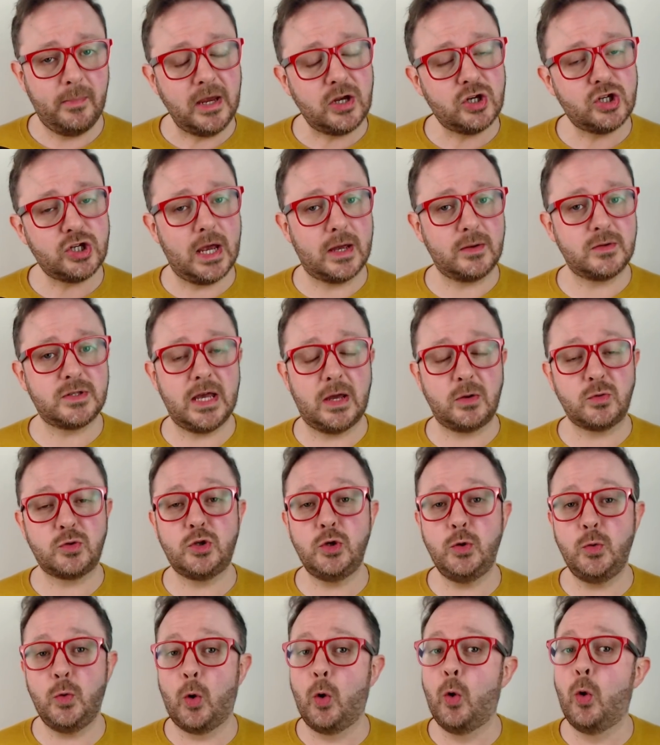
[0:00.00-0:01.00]
A big shout
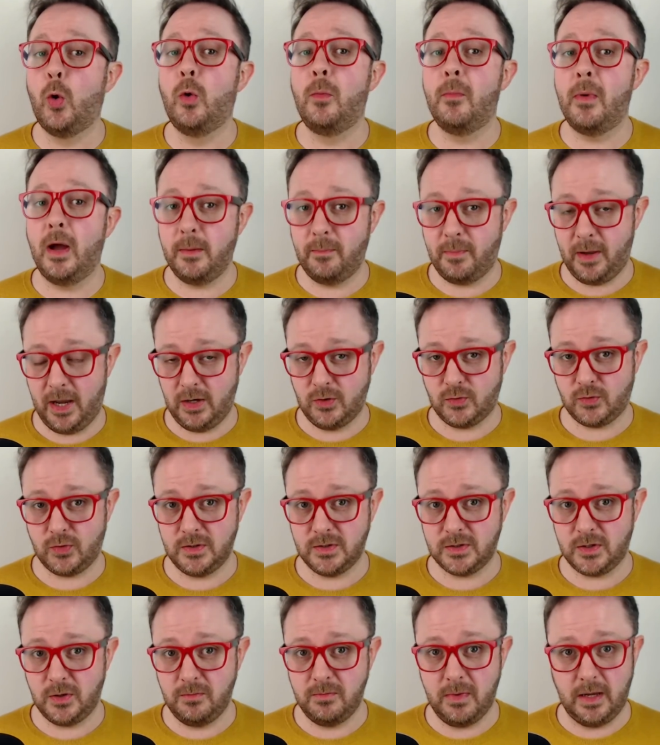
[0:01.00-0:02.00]
out to all my
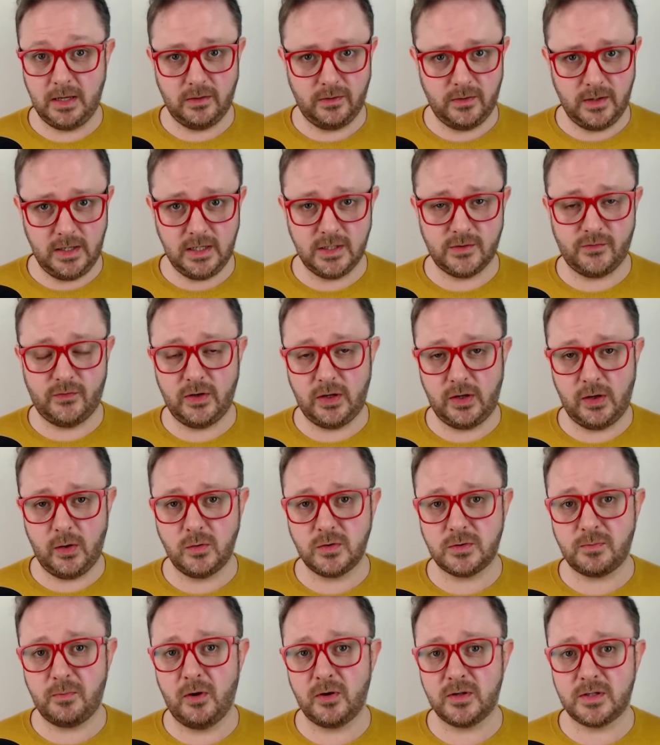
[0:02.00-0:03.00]
patrons who make these
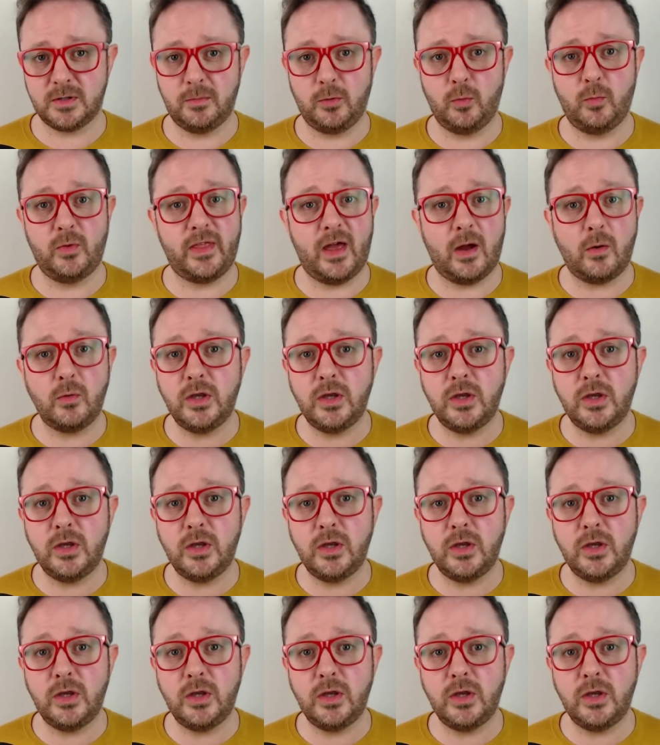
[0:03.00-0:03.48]
videos possible.